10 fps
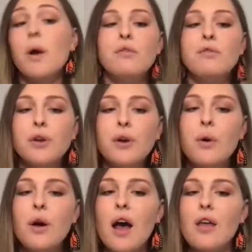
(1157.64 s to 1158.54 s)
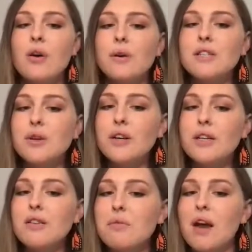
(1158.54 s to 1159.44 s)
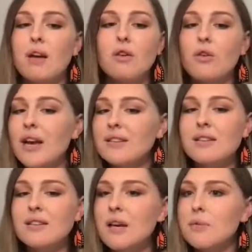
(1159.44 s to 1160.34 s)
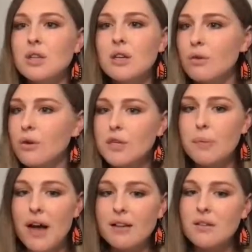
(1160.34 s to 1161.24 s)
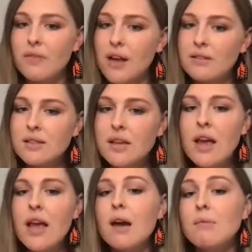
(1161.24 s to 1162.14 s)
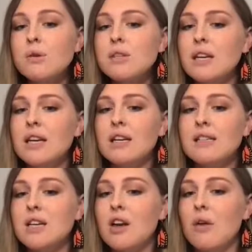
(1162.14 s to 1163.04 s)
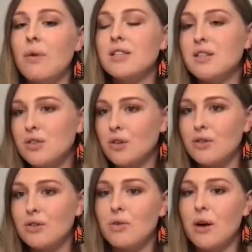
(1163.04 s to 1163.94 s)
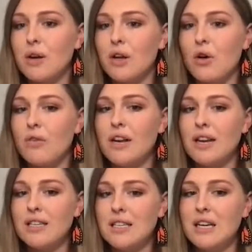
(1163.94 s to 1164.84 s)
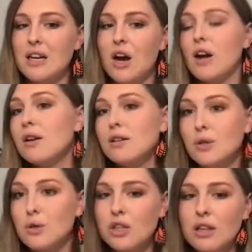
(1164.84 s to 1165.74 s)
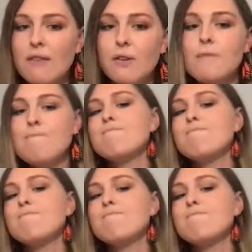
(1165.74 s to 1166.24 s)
flu, though a series of medical crises, it was congruent to past events, and most Canadians did not raise concerns surrounding COVID-19 on a social level.